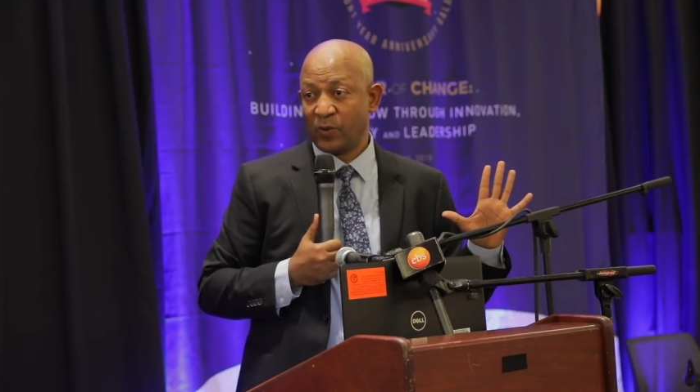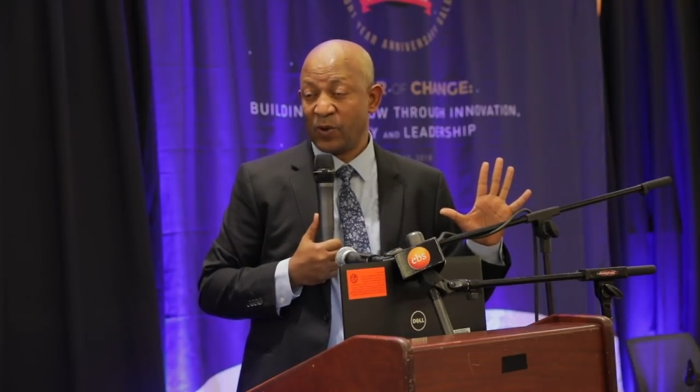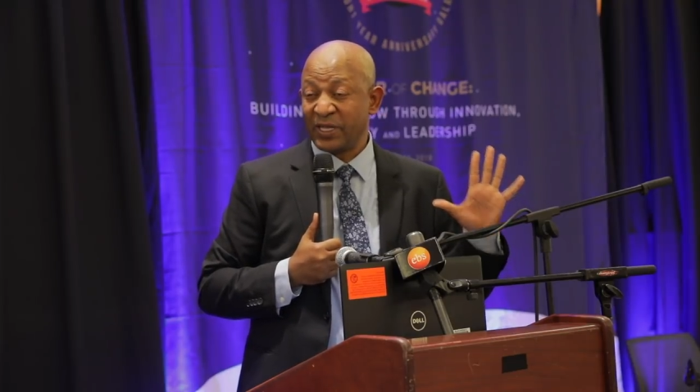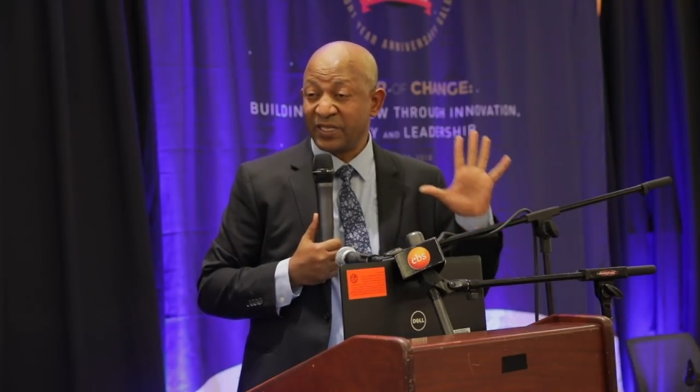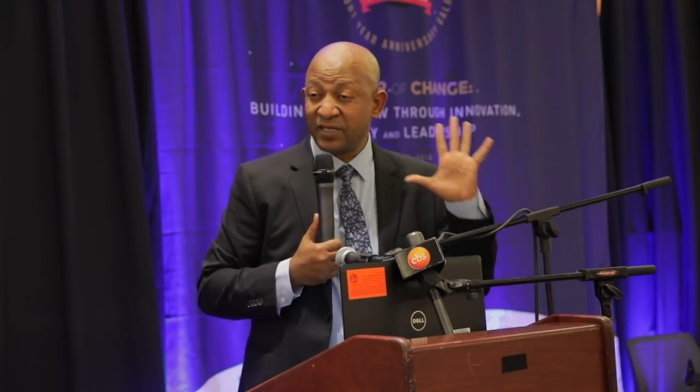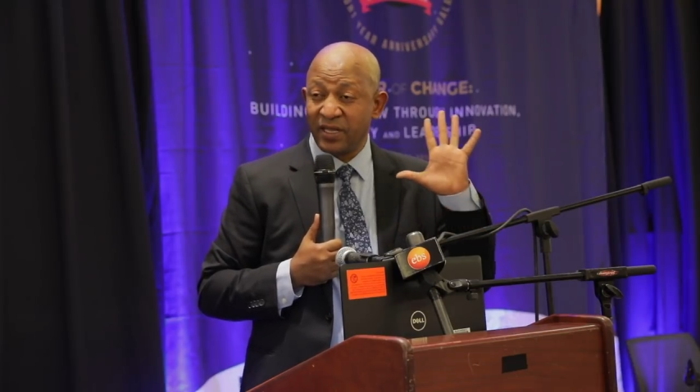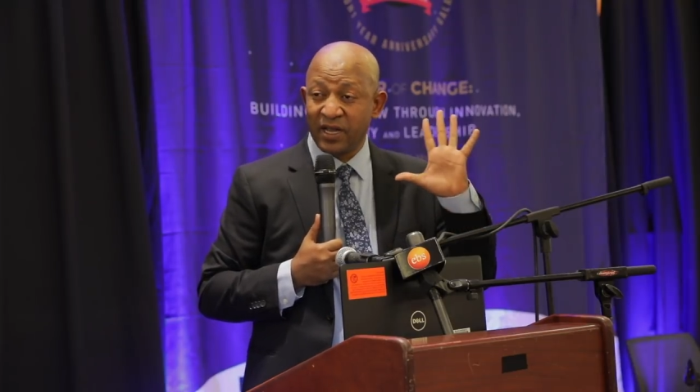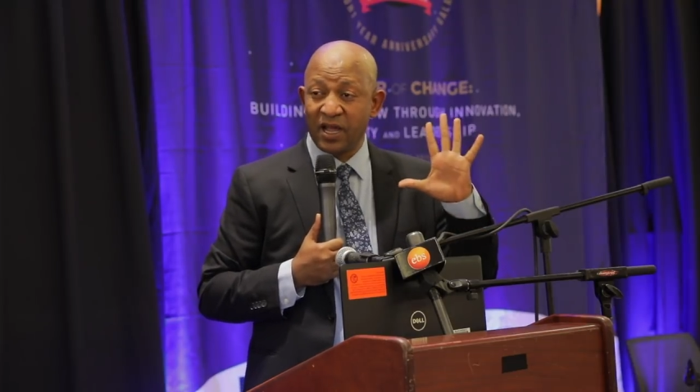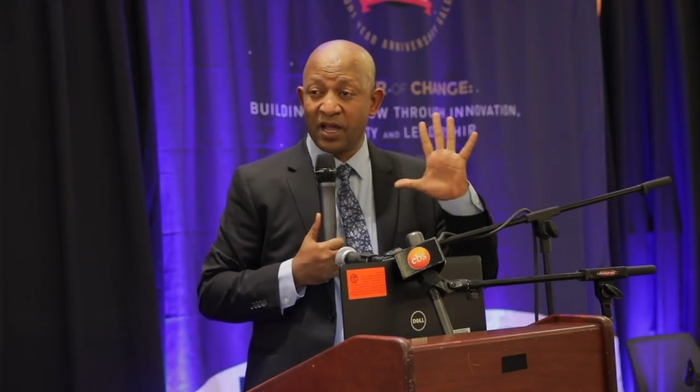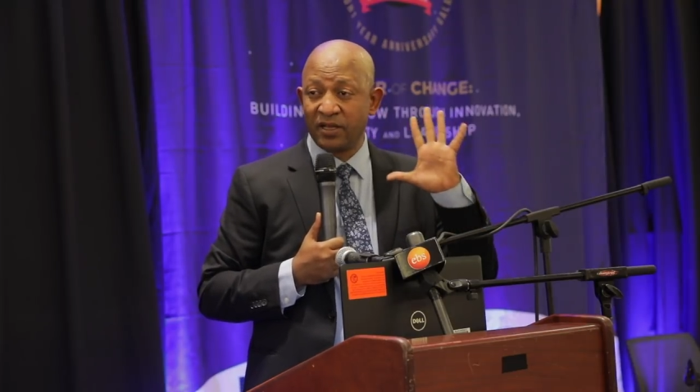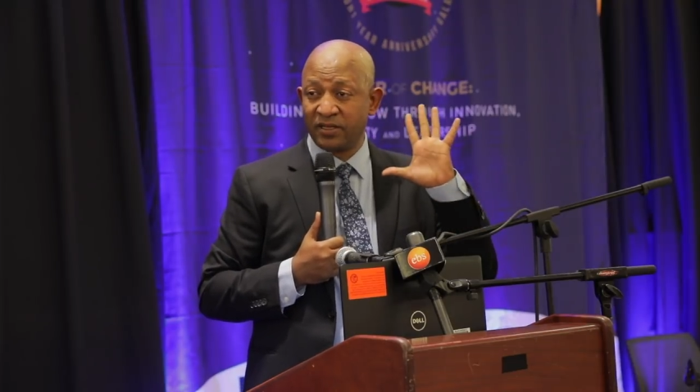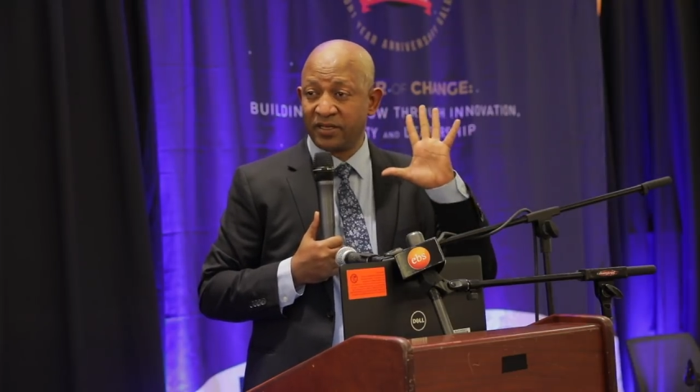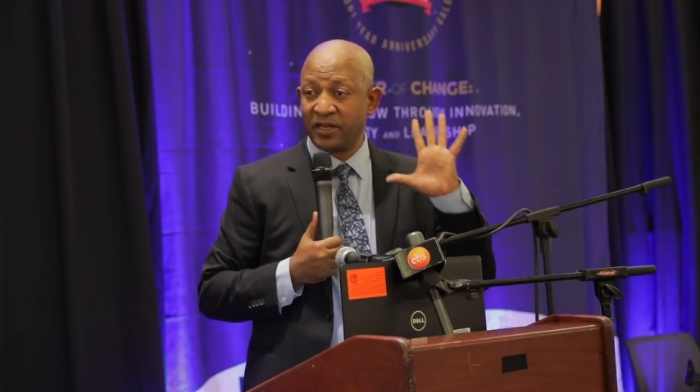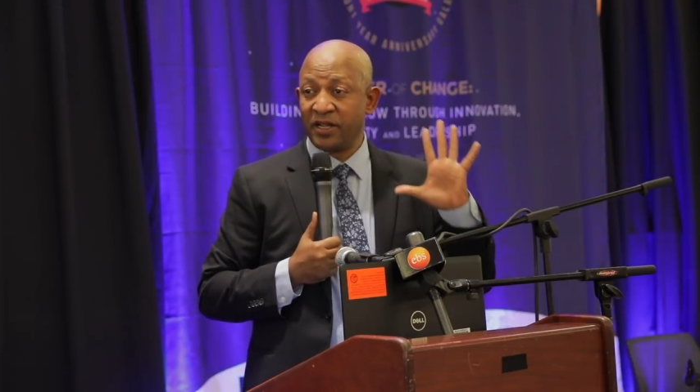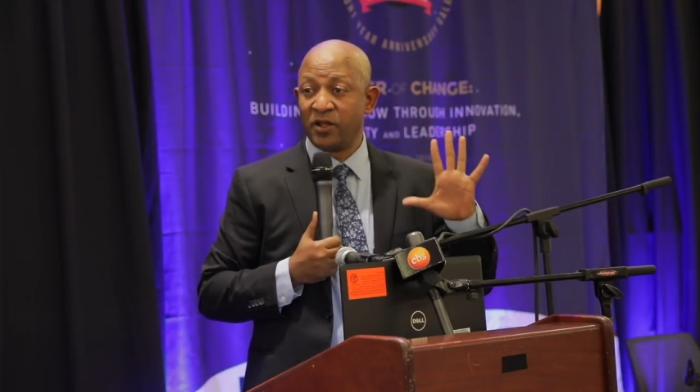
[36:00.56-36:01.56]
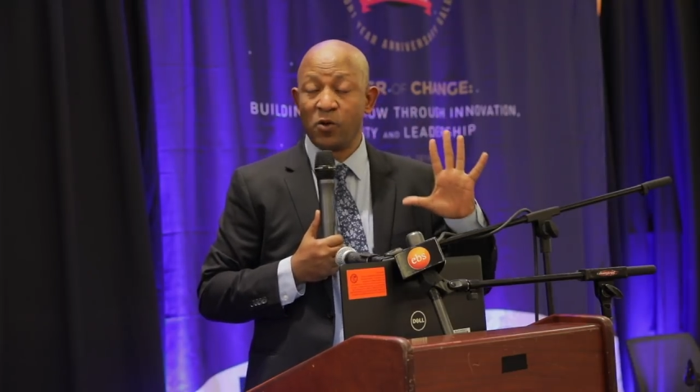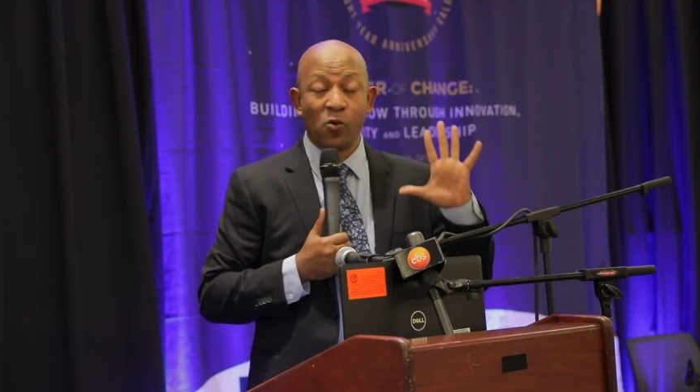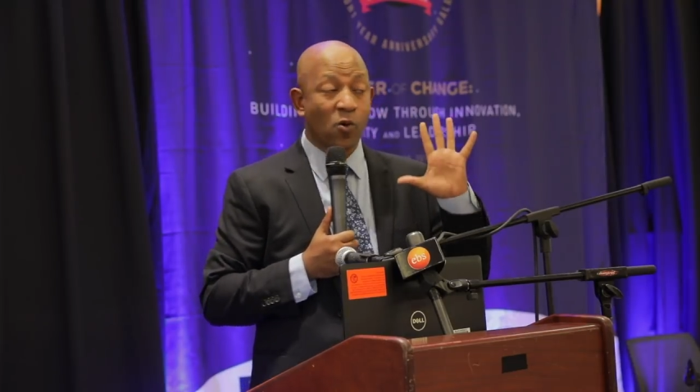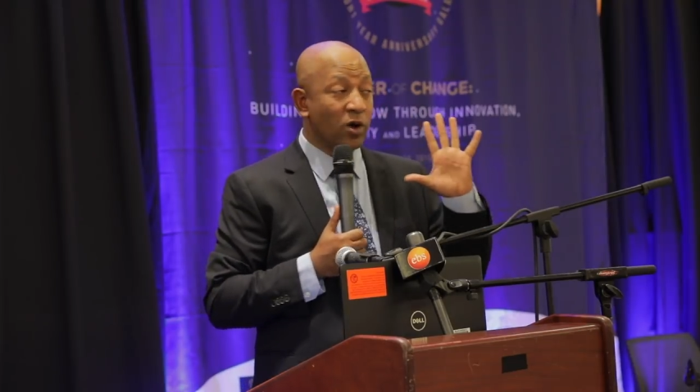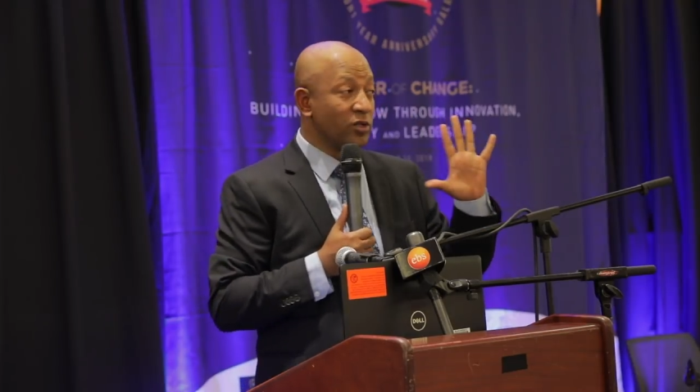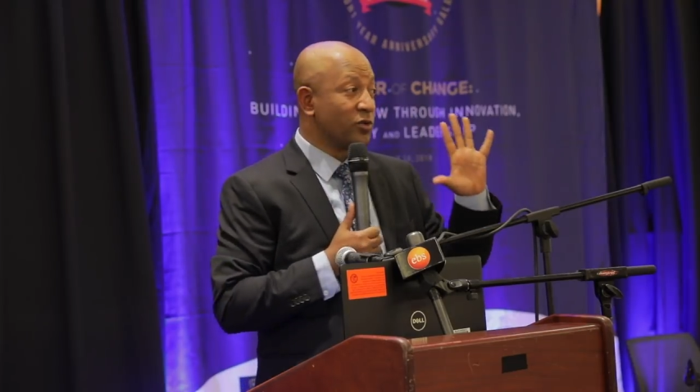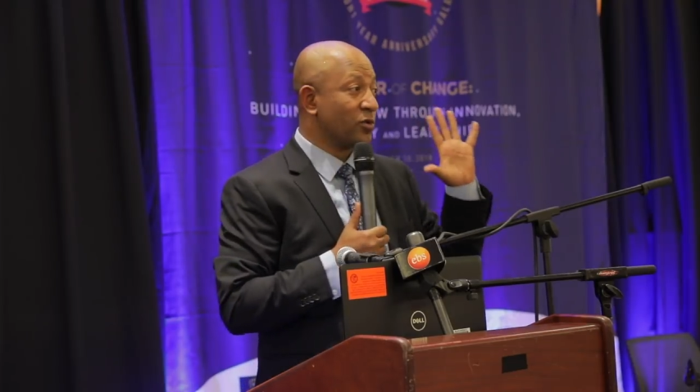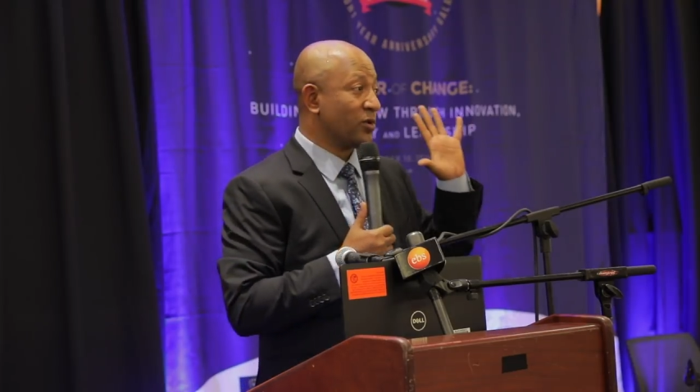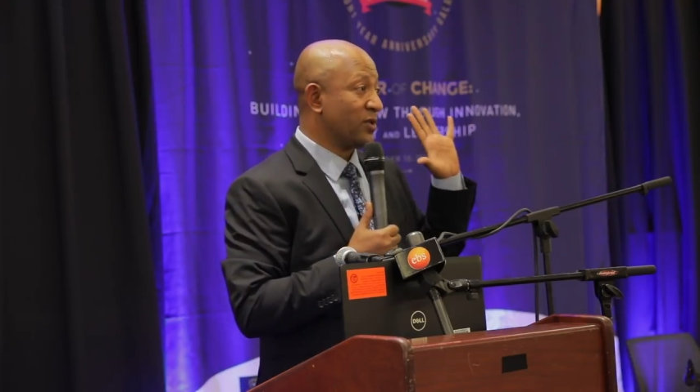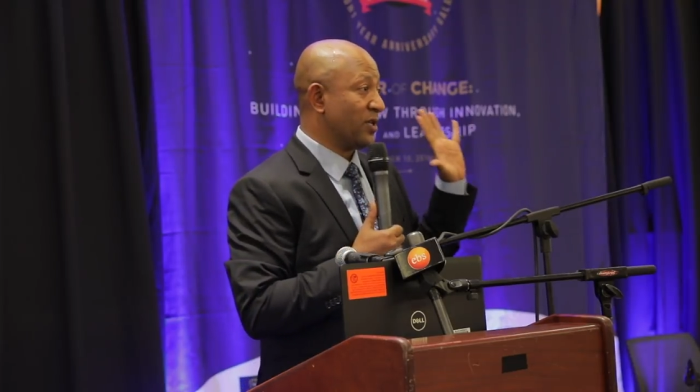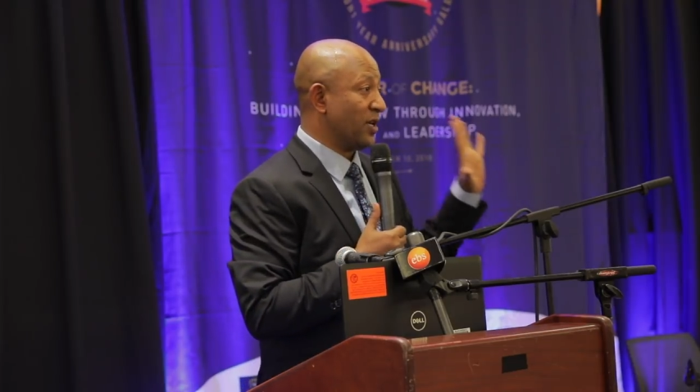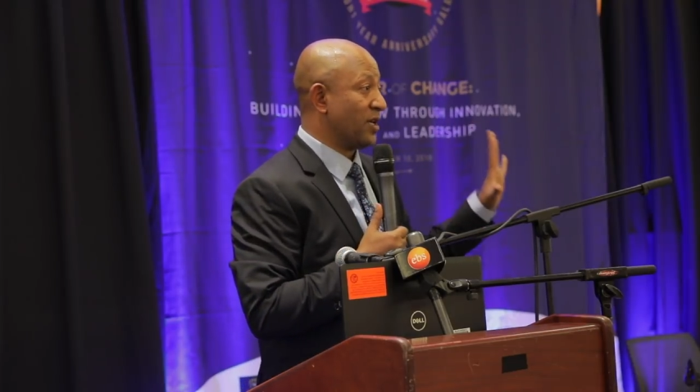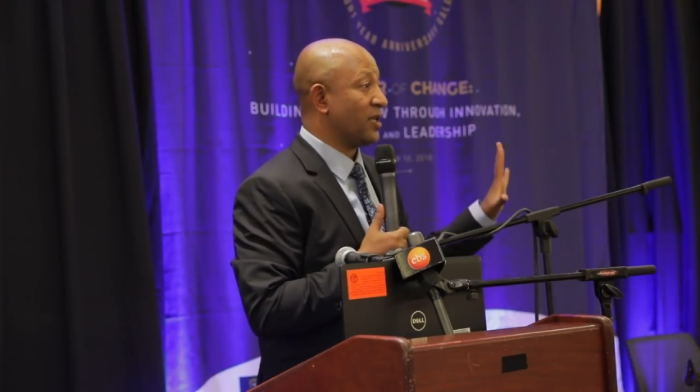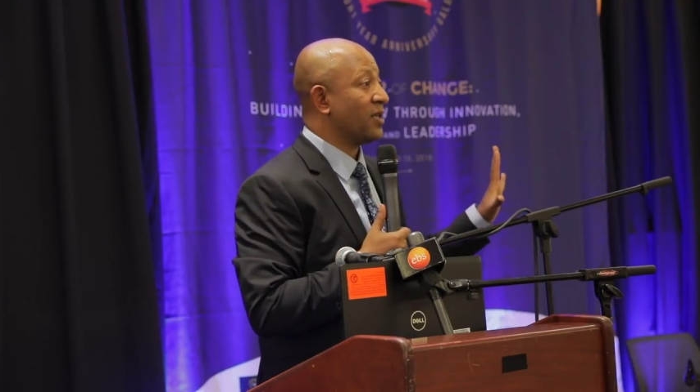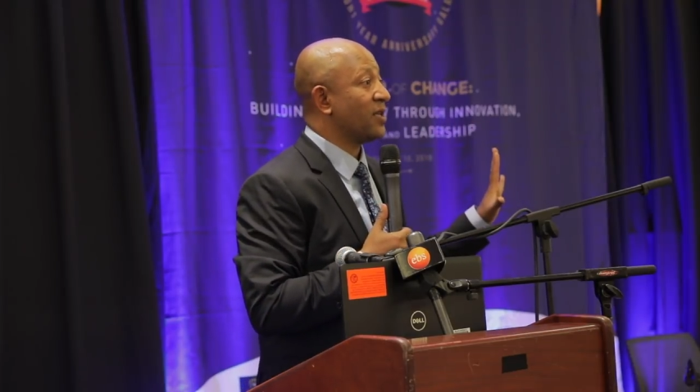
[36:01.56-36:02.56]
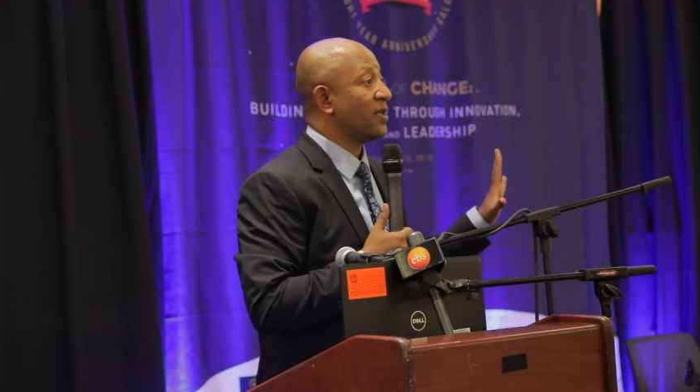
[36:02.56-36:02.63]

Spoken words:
What's the country you want to see?